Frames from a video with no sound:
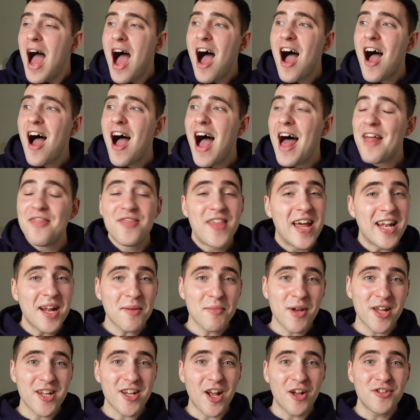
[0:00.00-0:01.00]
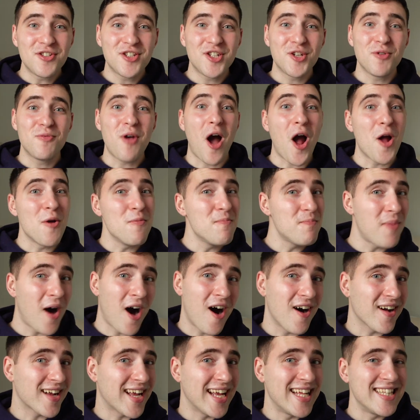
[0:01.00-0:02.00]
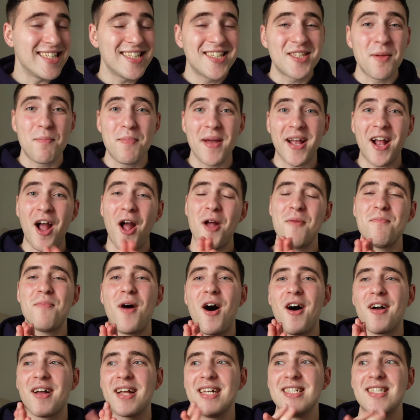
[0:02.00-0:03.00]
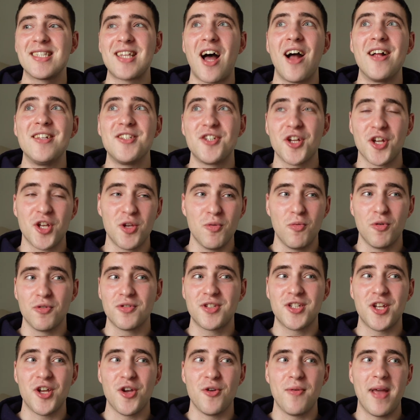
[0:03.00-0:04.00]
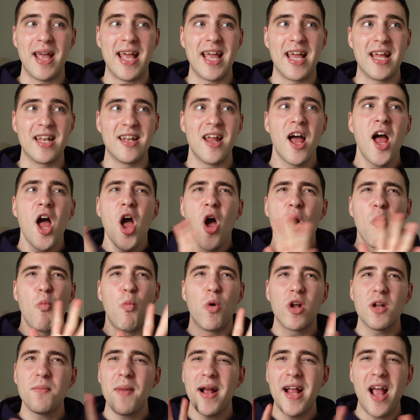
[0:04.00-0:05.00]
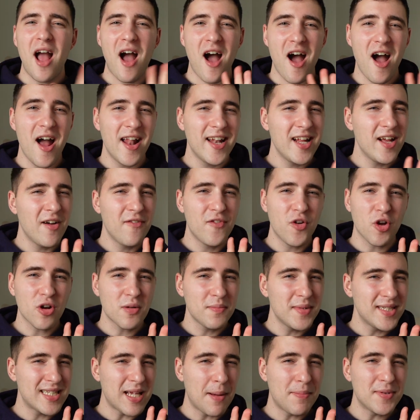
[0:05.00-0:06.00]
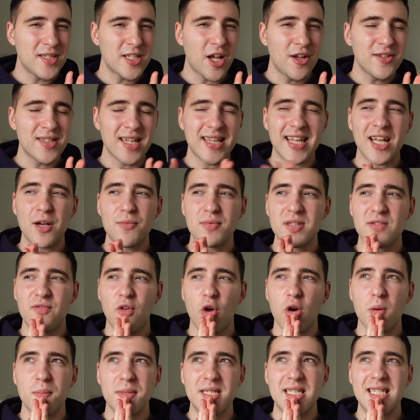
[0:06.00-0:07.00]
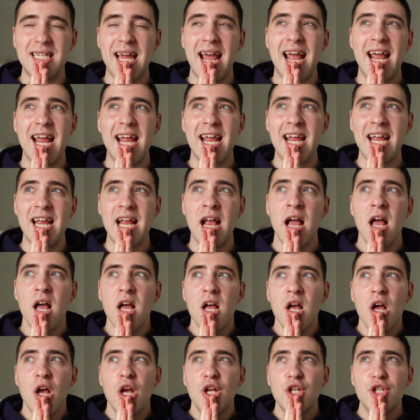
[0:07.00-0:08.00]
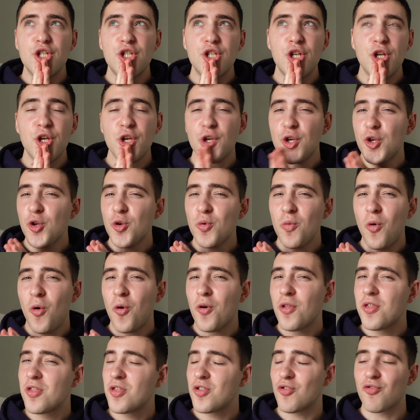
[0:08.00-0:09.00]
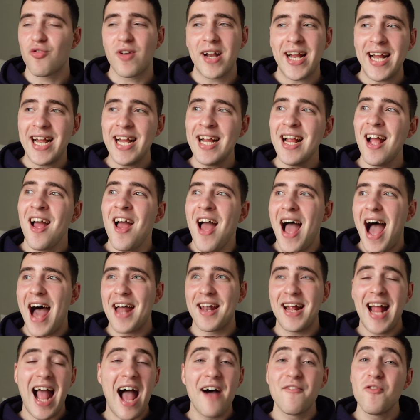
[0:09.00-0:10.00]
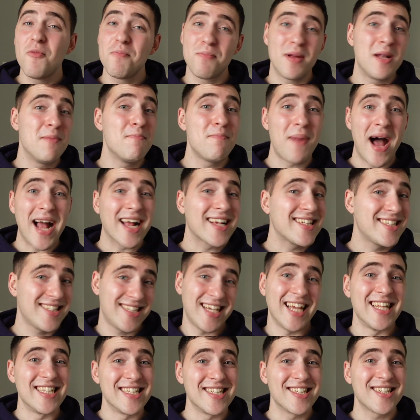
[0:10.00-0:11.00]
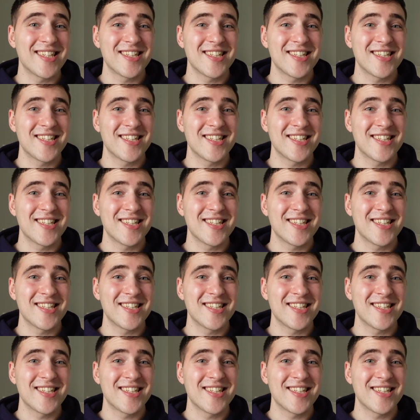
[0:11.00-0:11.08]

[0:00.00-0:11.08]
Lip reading: And then I'm gonna go to Home Bargains, the big Home Bargains that I took you all to in one of my earlier Vlogmas episodes. I think it was Vlogmas Day 2 or 3, and I haven't been back since.